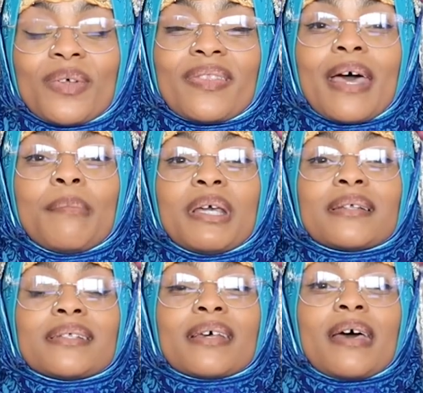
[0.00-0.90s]
with that
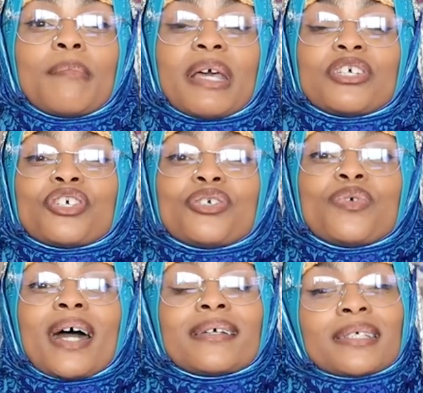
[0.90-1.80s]
being said, make sure
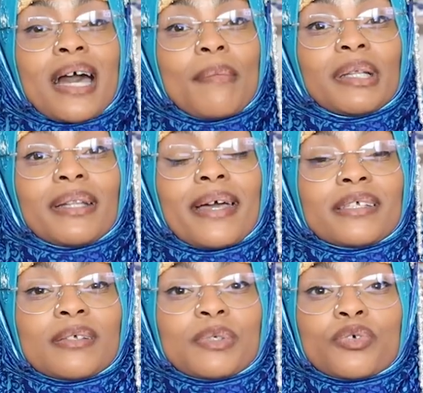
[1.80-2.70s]
you guys comment,
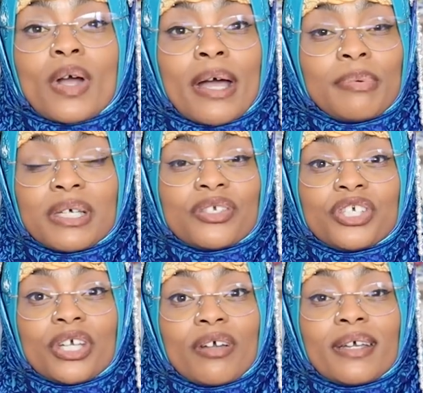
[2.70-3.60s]
like, subscribe, because
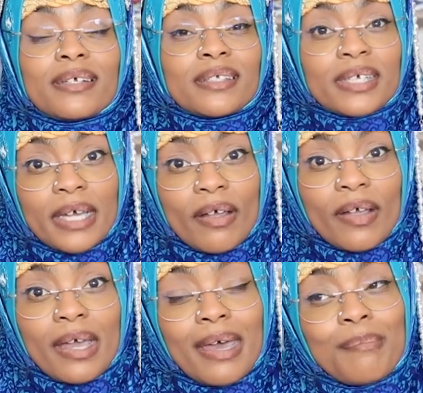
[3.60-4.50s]
sharing is
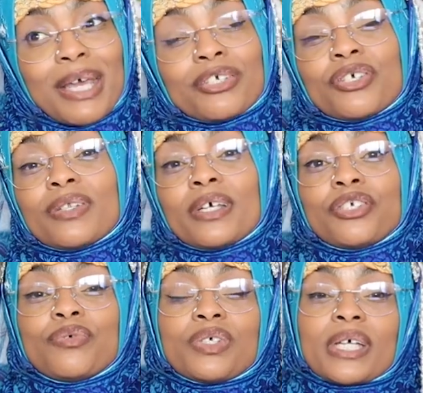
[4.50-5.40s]
caring. And make sure
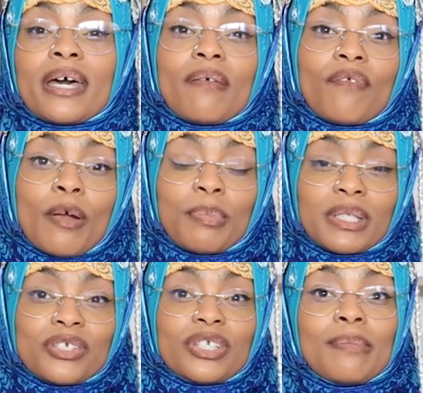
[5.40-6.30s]
that you sign up for our
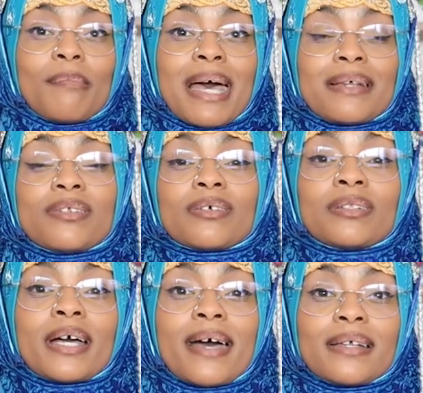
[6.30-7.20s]
Polygyny
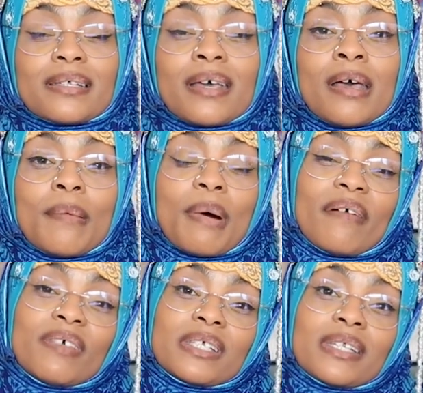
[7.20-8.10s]
Masterclass
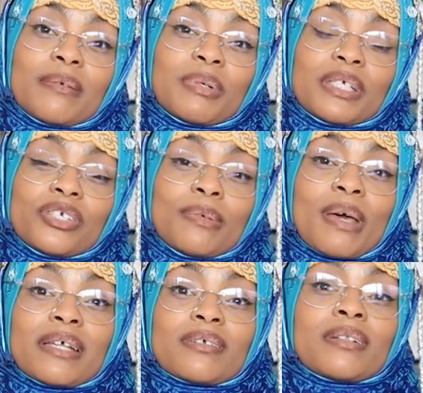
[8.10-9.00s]
by visiting
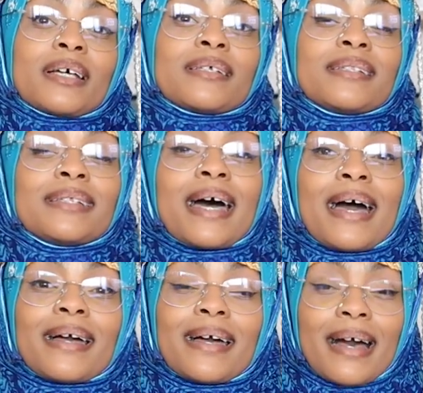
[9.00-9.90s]

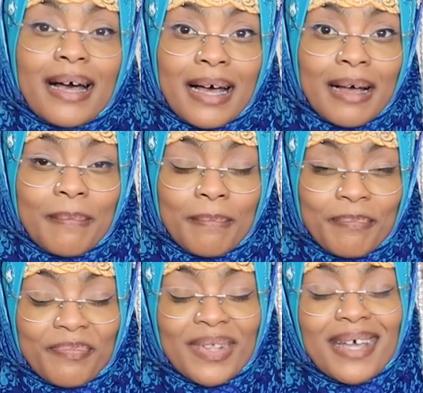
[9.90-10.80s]
polygynymasterclass.com
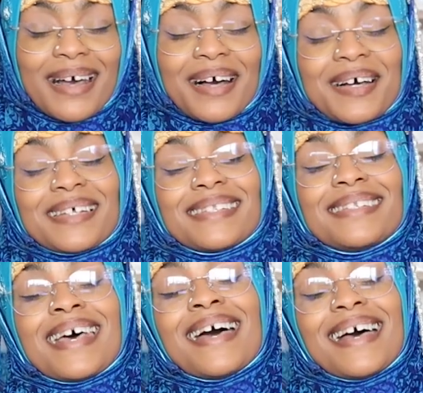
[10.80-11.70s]

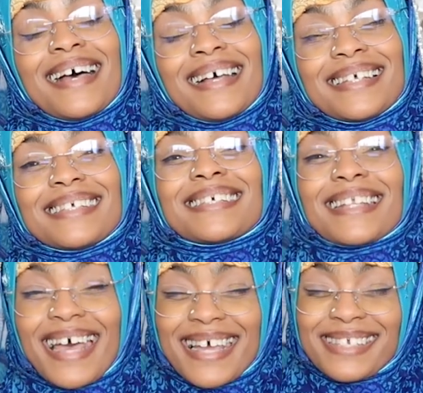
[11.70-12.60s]

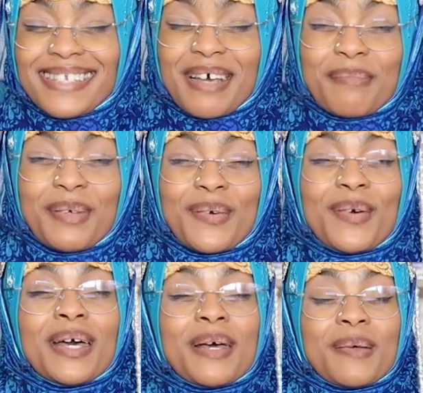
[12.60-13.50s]

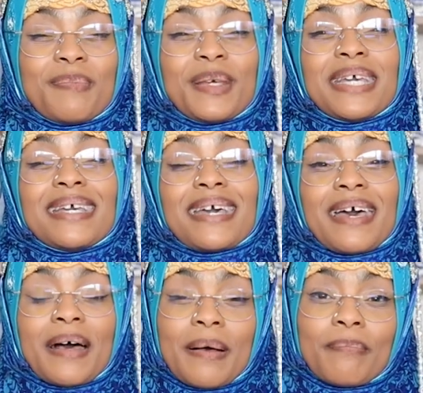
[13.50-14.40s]

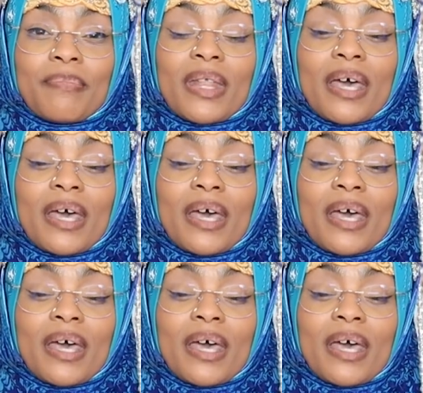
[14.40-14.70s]
/WPM.